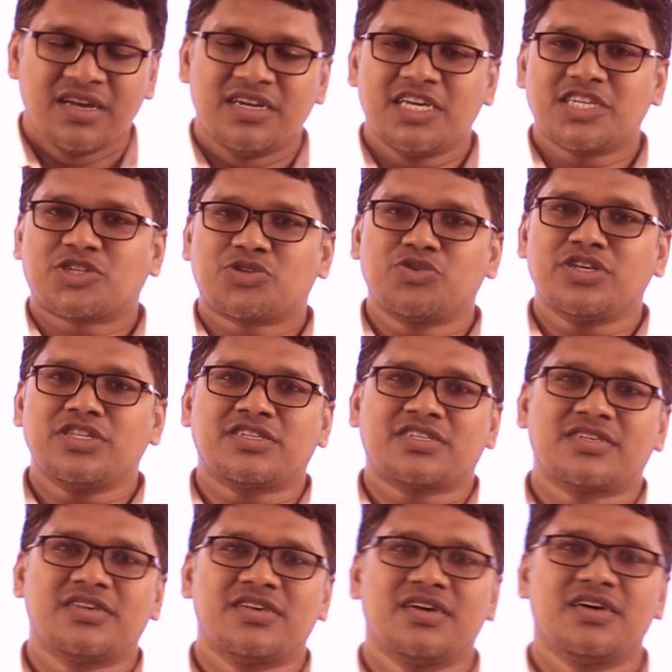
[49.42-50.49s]
Dear
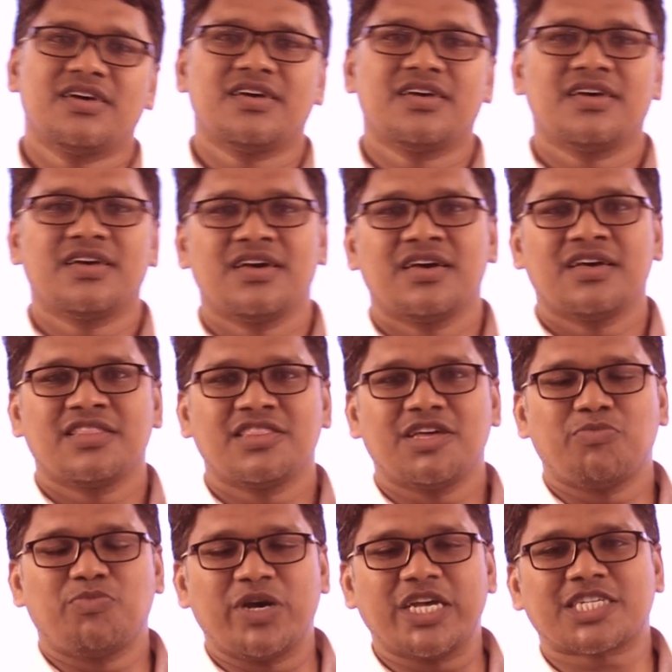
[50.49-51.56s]
students,
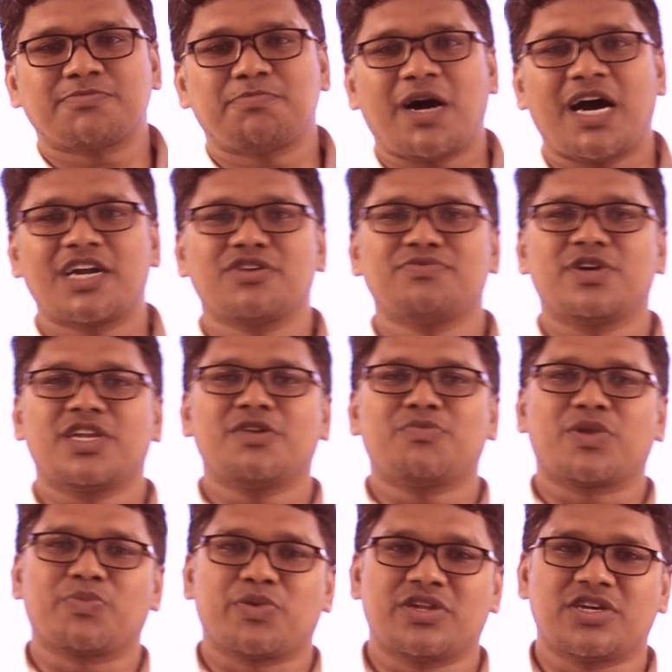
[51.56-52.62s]
the best part of any
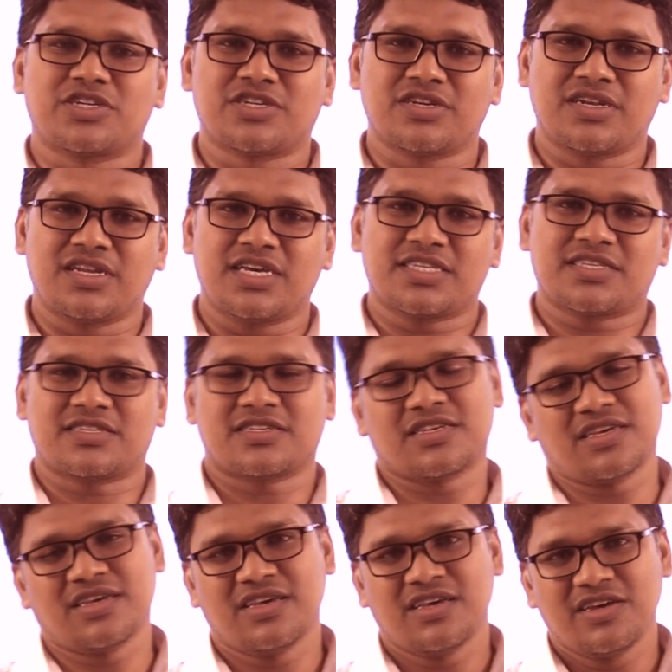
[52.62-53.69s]
preparation is
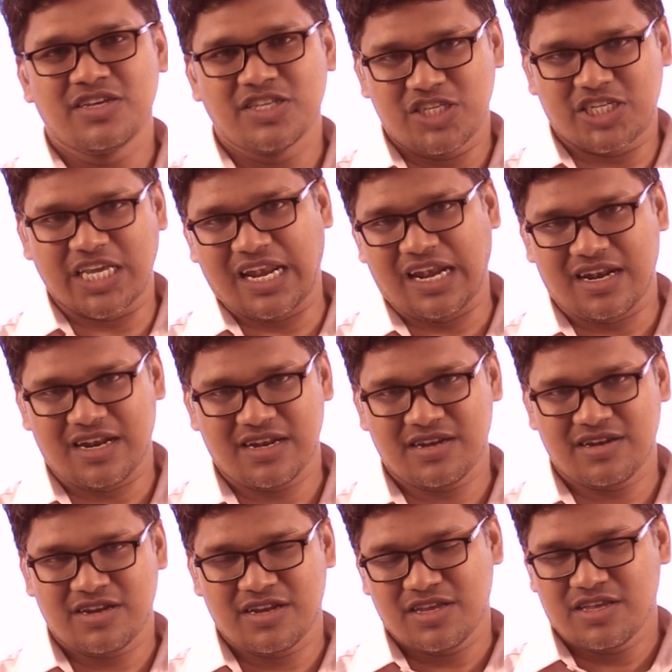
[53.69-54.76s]
zeal,
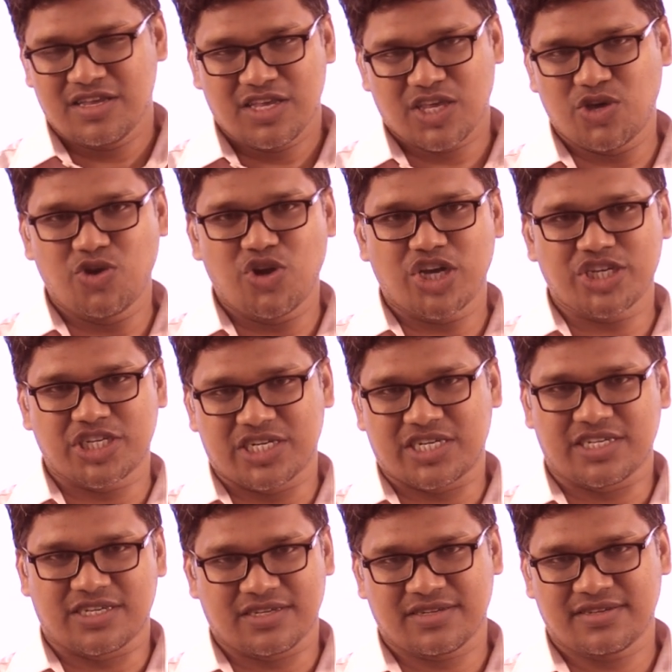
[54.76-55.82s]

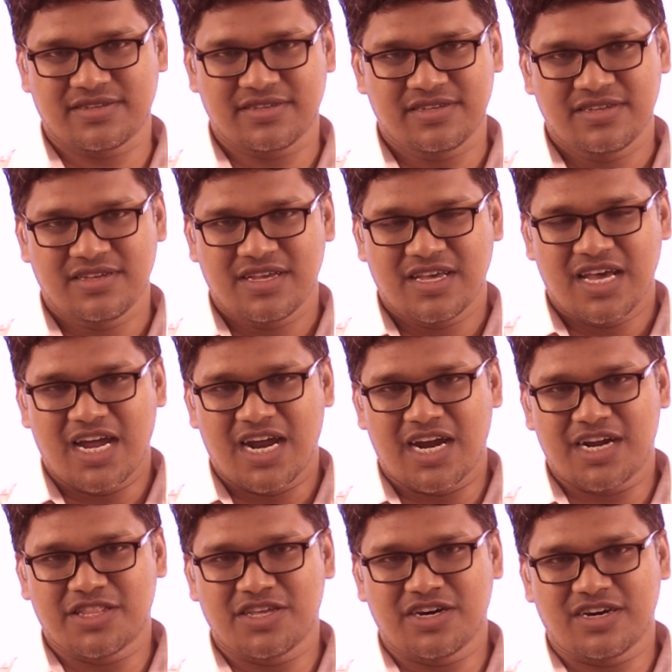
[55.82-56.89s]
curiosity,
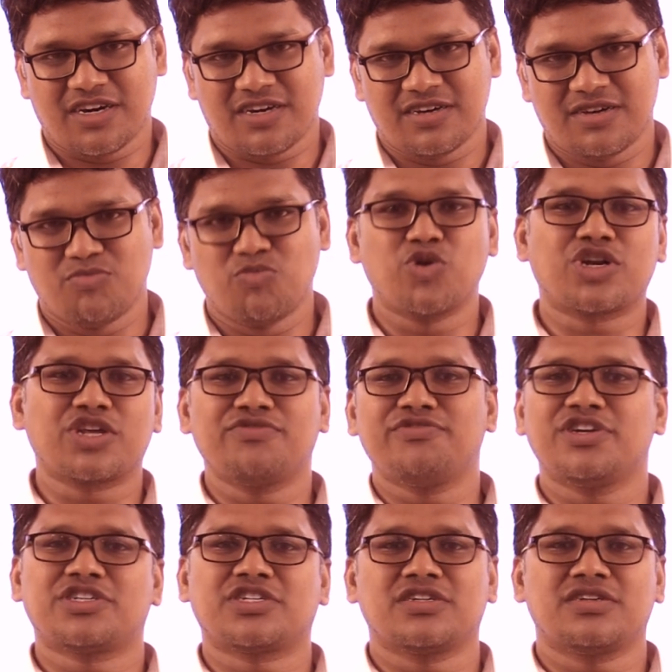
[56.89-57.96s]
and the
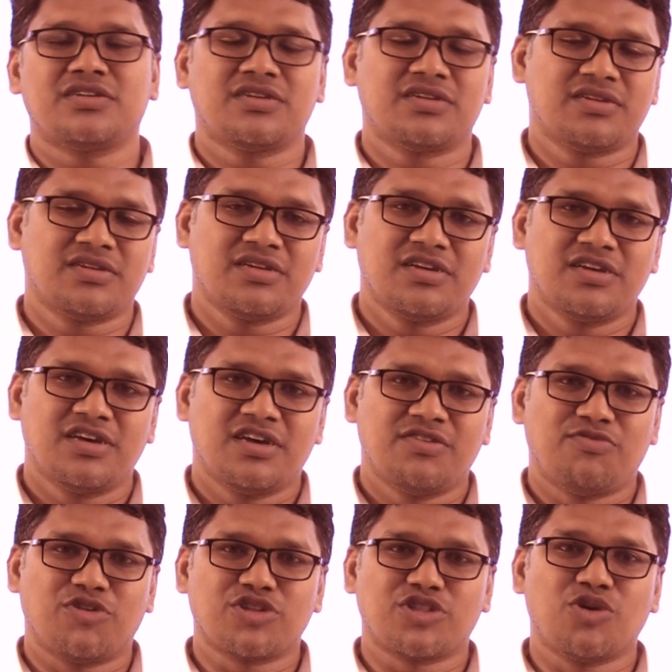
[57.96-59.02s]
motivation
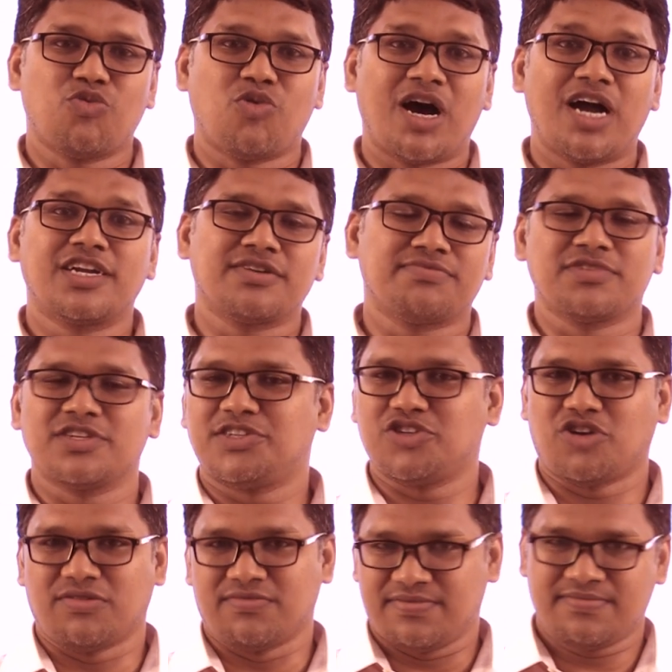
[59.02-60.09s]
for the want of the
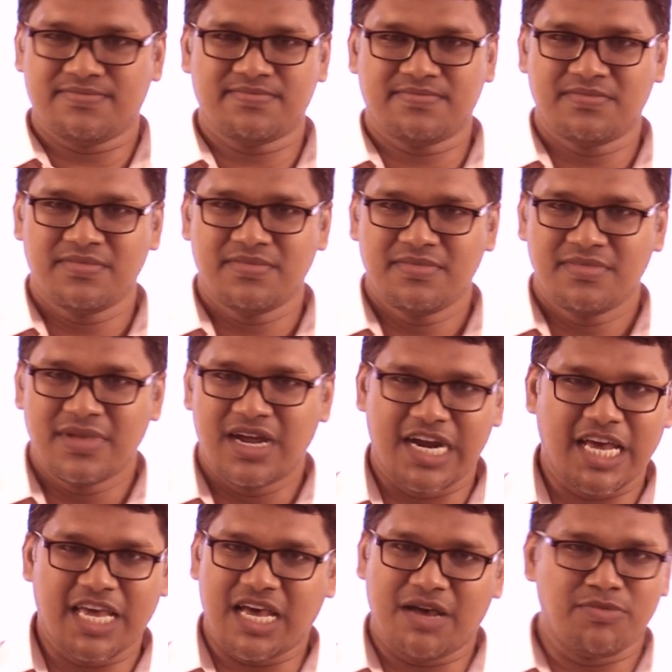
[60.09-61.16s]
job.
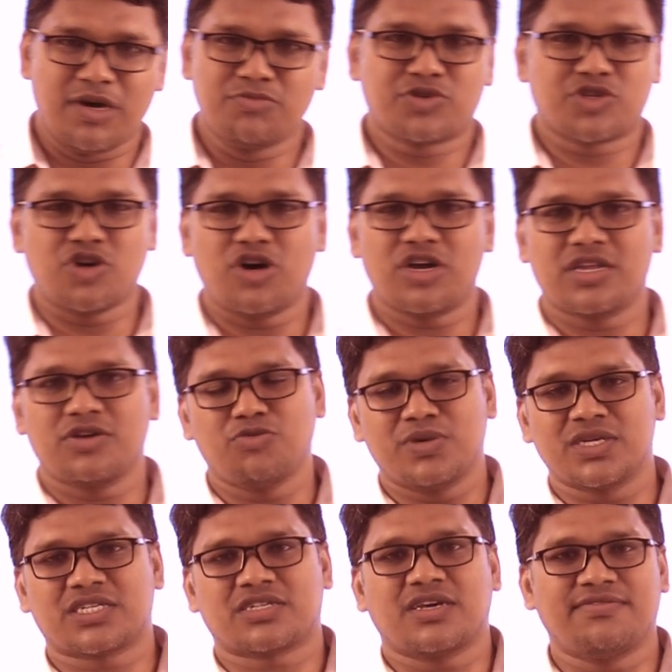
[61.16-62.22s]
And I'm sure you
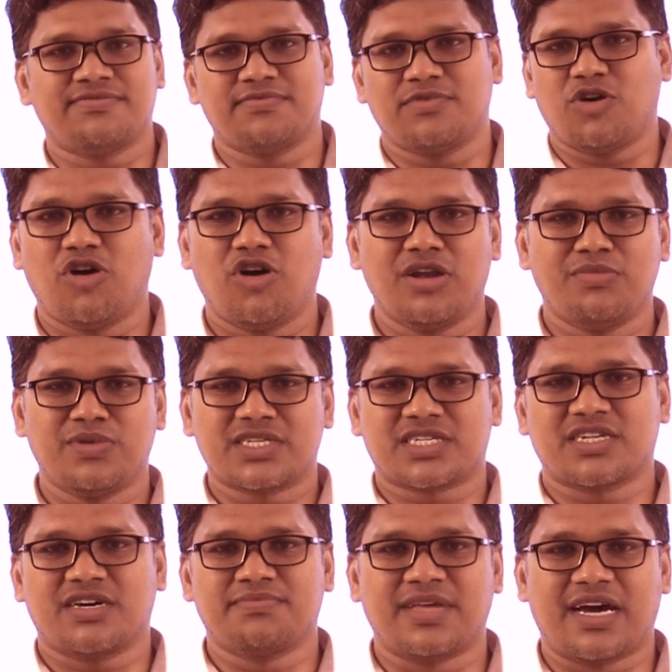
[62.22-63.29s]
must have, all
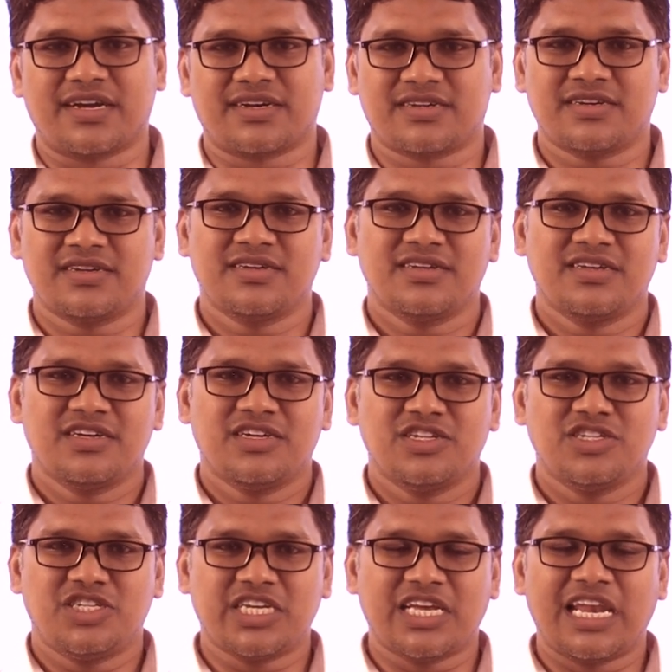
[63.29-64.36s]
must have that
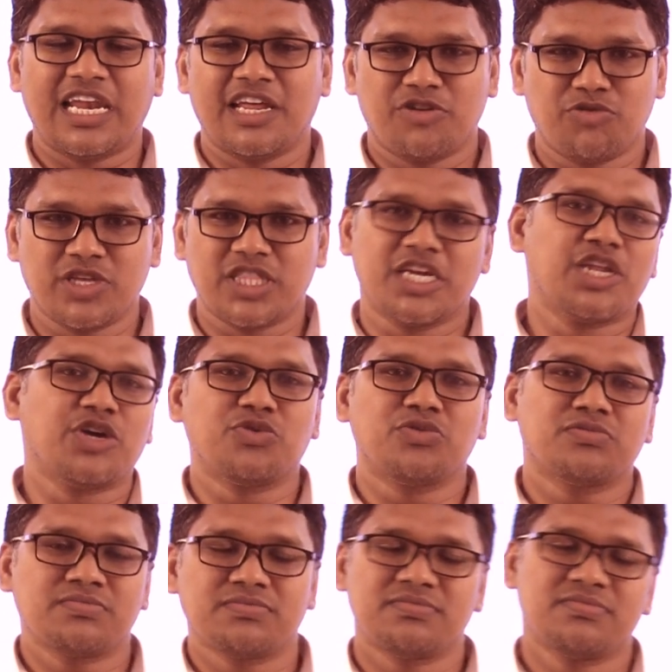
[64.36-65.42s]
zeal within
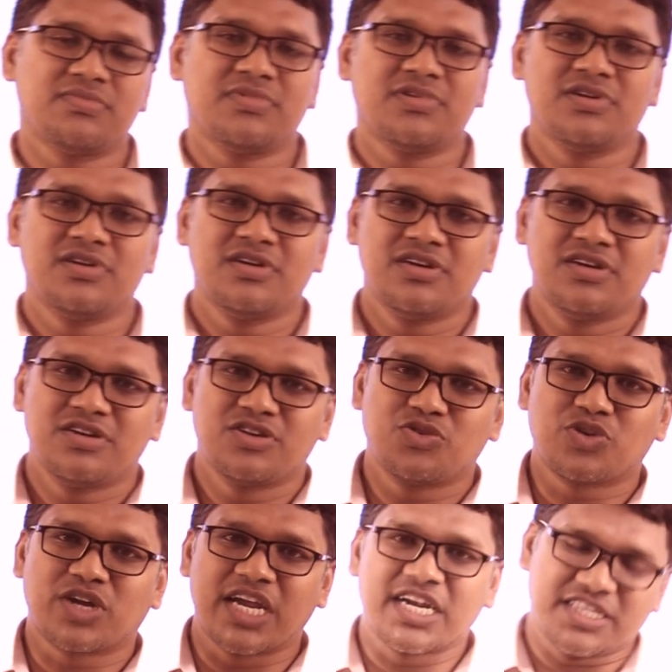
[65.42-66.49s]
you
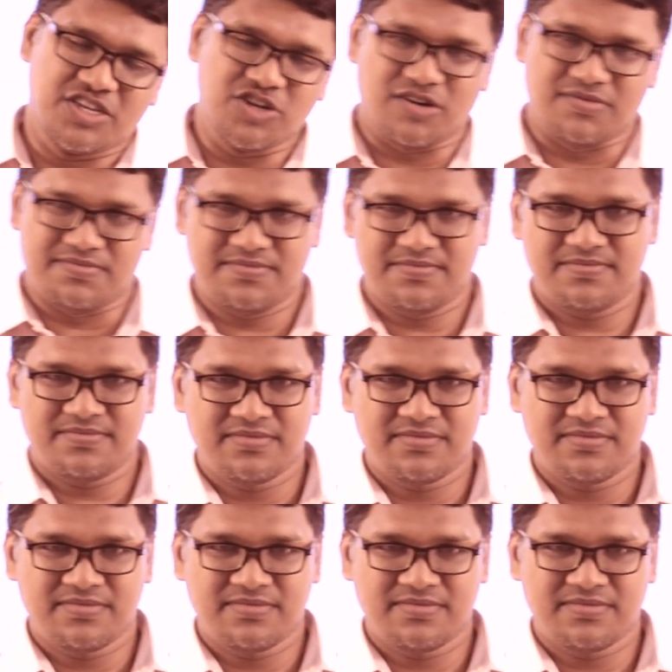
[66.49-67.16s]
to get job.